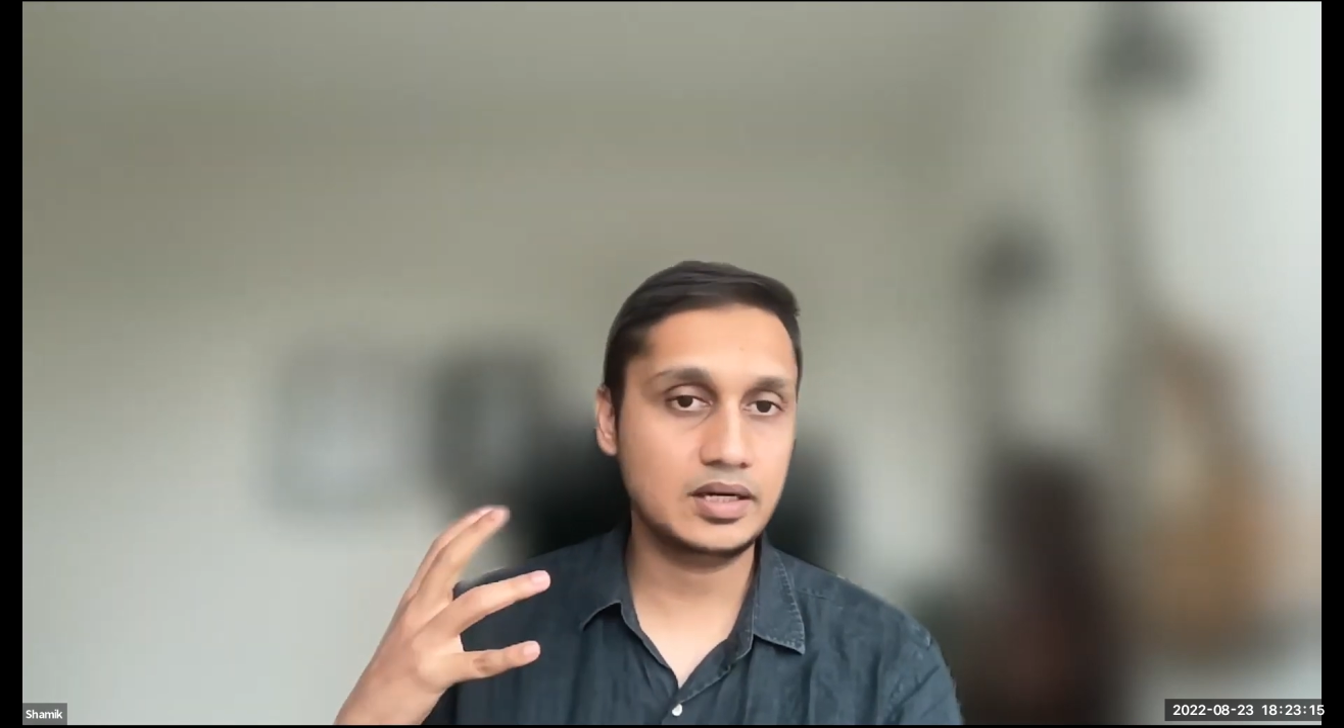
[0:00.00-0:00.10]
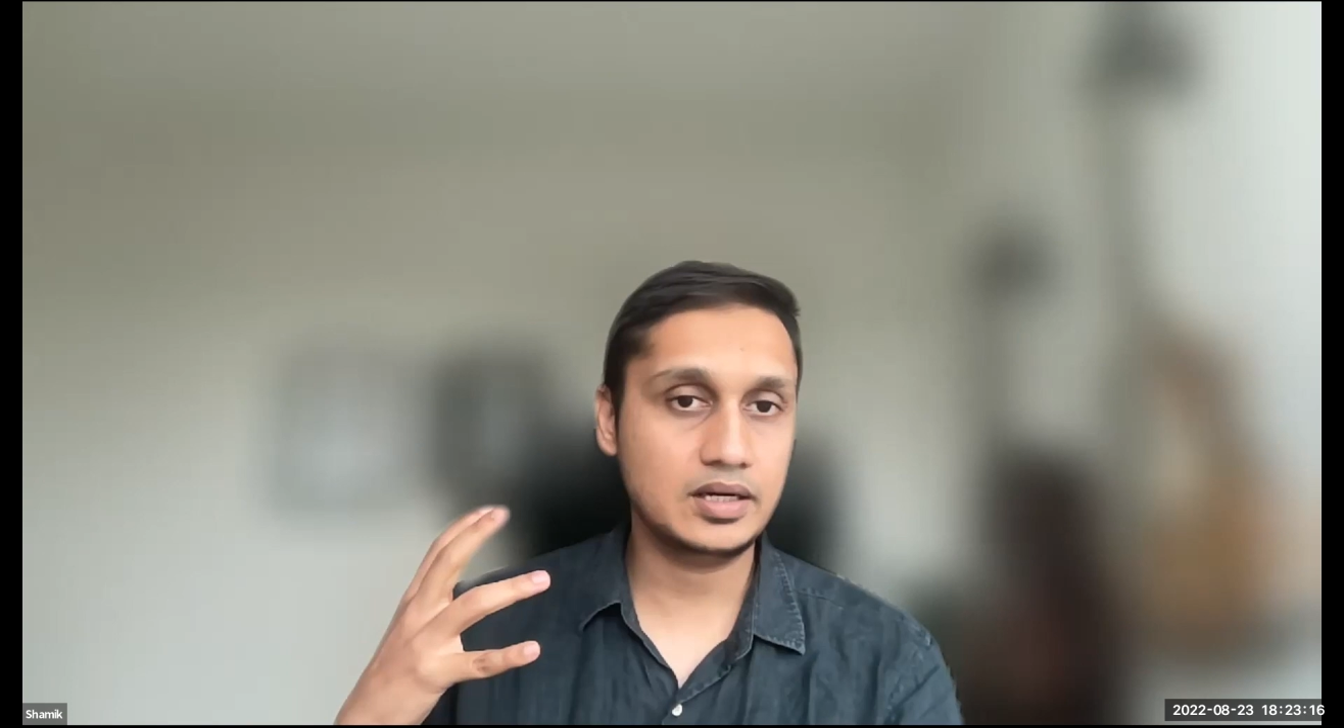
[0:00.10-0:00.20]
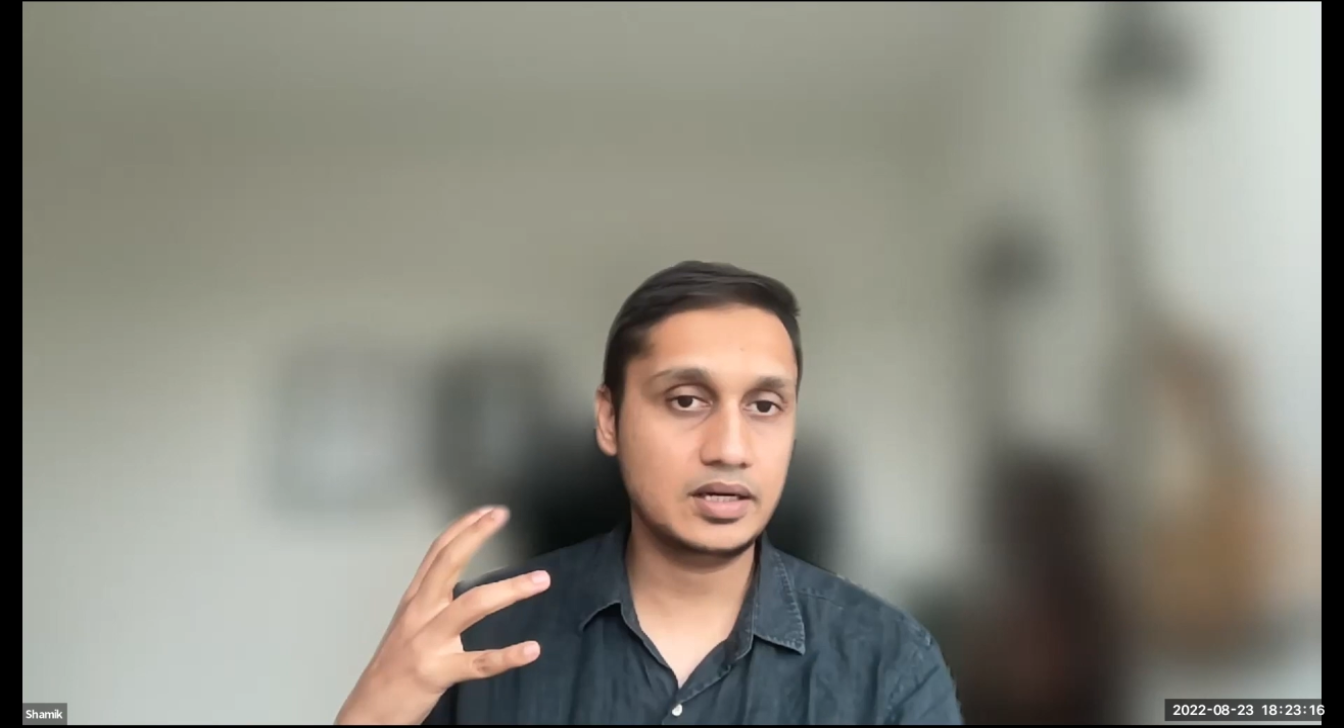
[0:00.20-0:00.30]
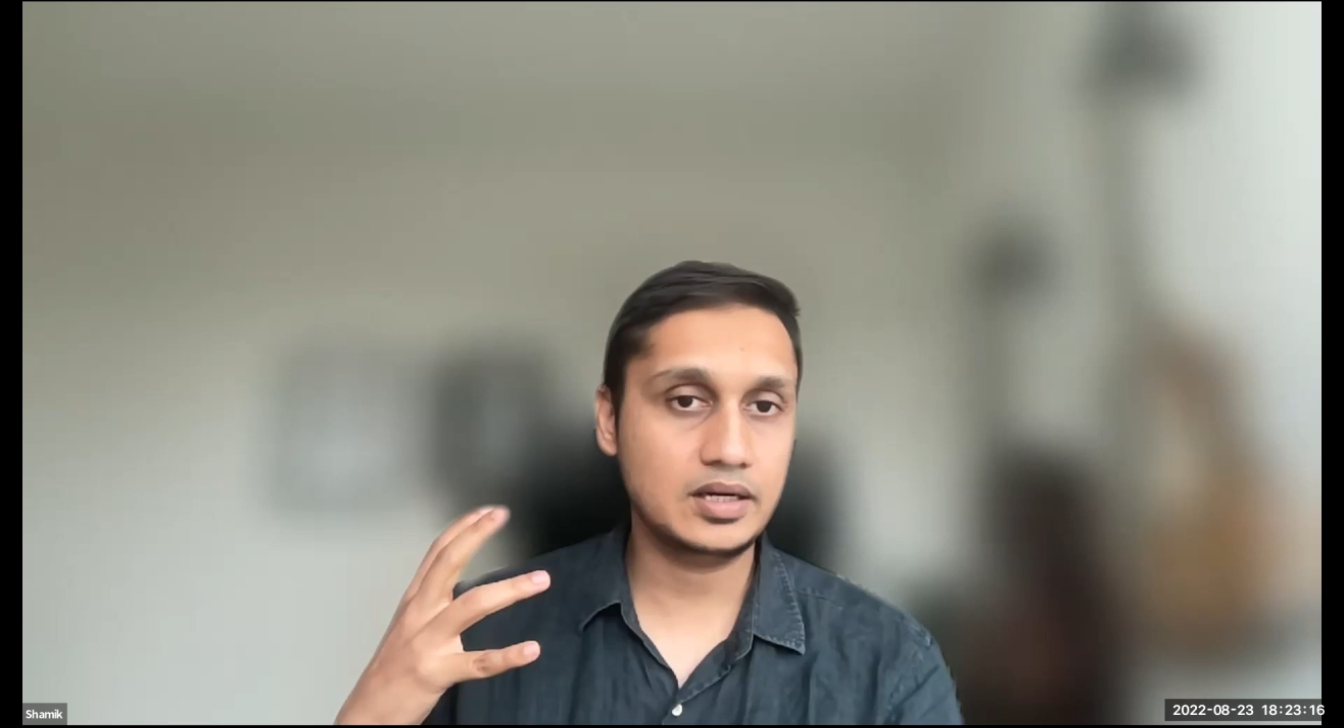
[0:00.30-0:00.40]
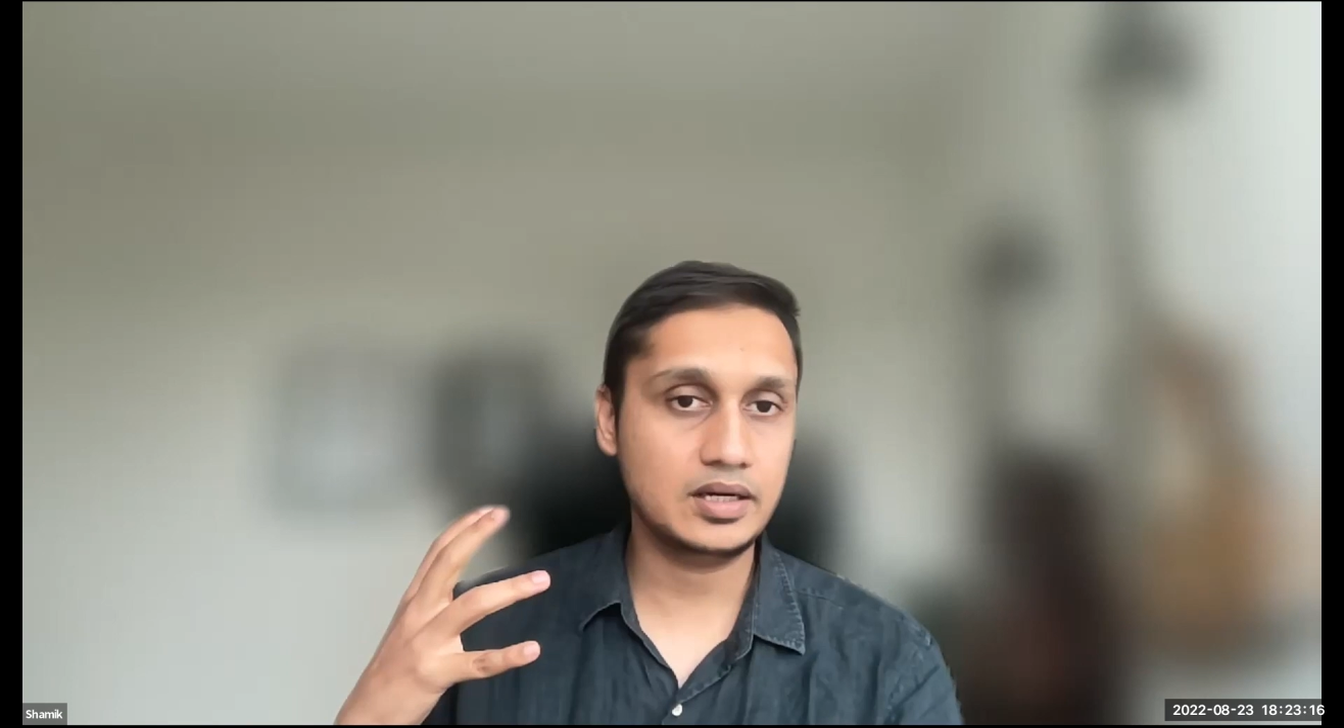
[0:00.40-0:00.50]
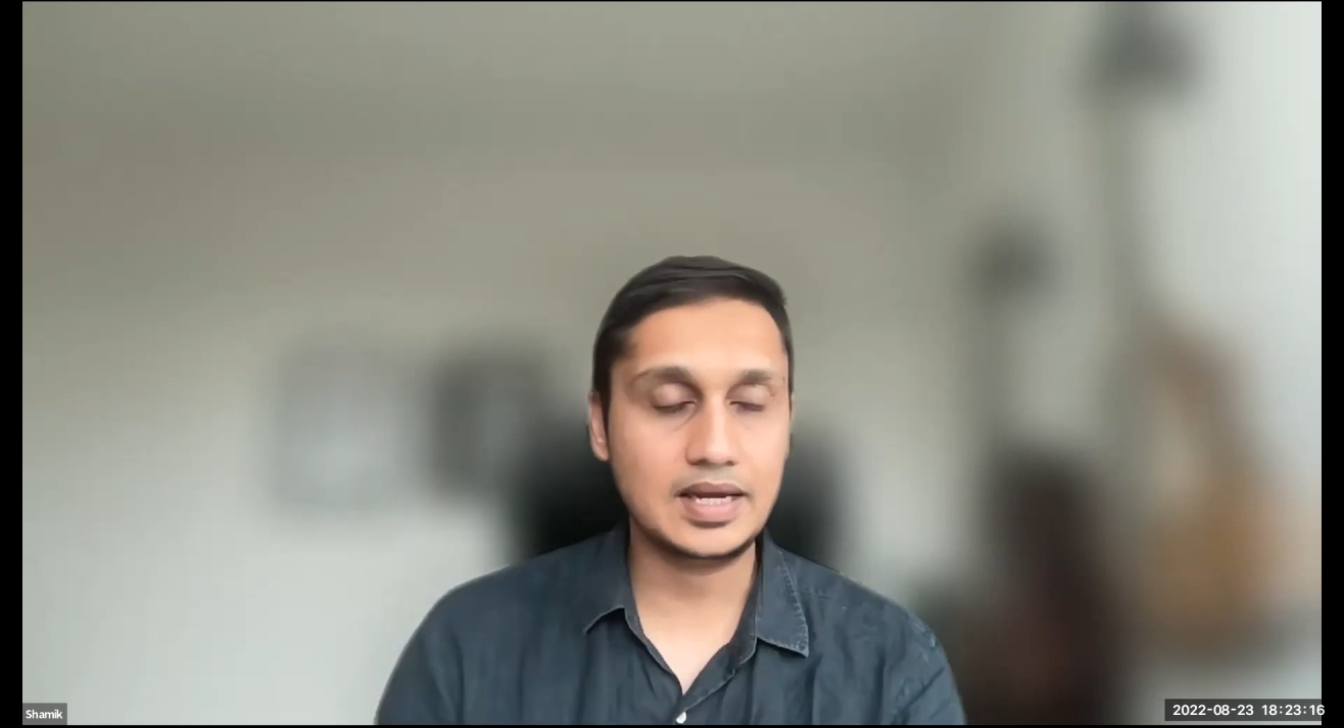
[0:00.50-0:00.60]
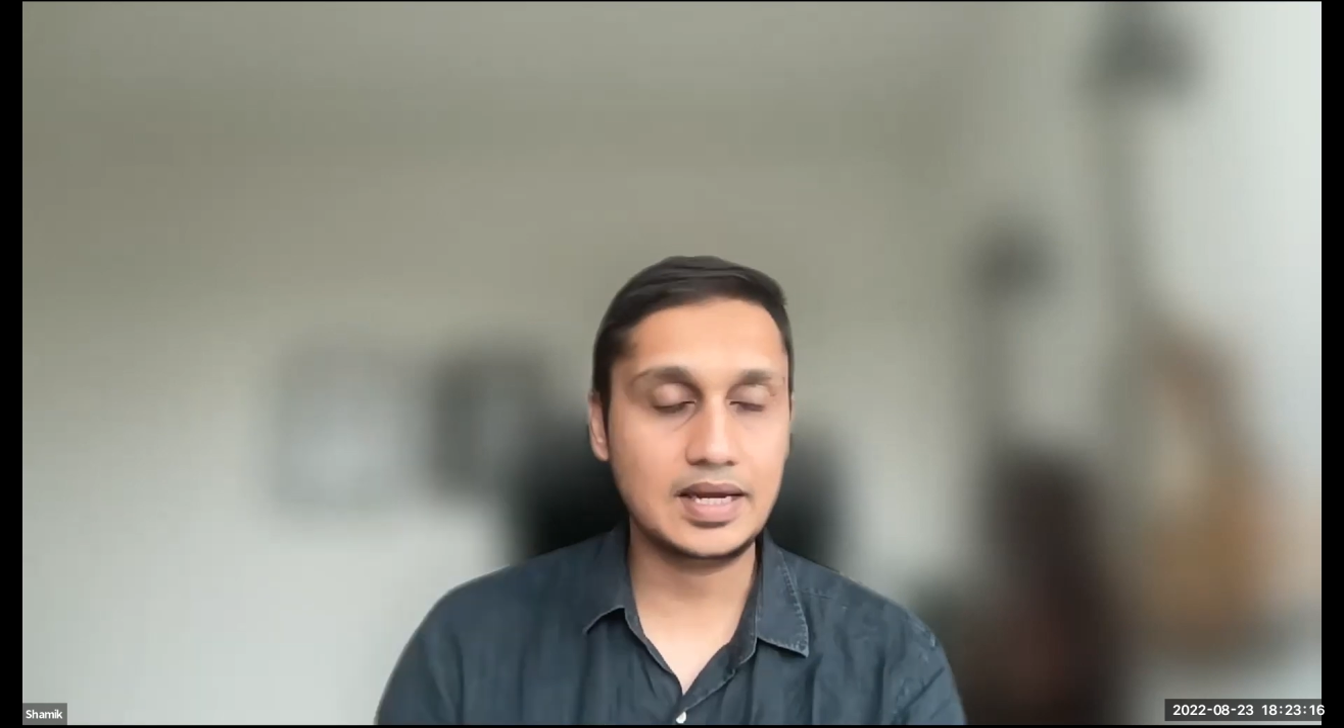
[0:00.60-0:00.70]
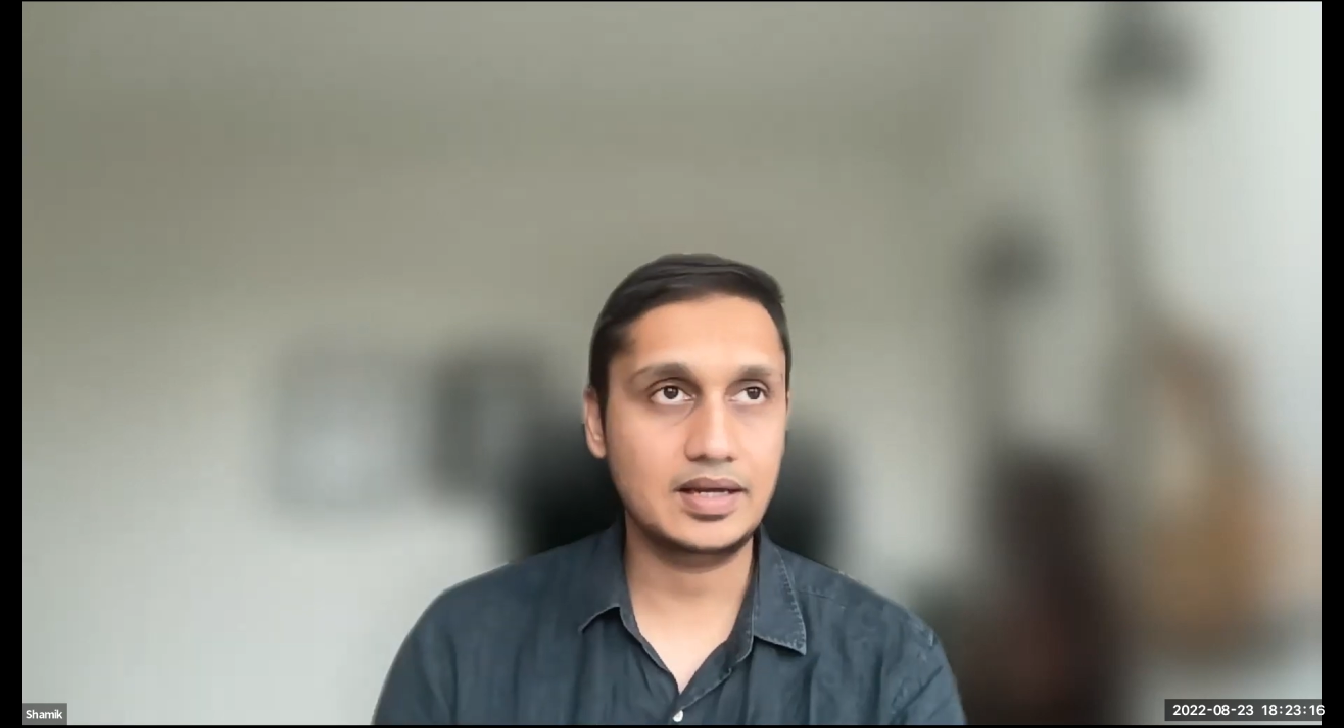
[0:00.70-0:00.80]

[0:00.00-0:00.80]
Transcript: understand,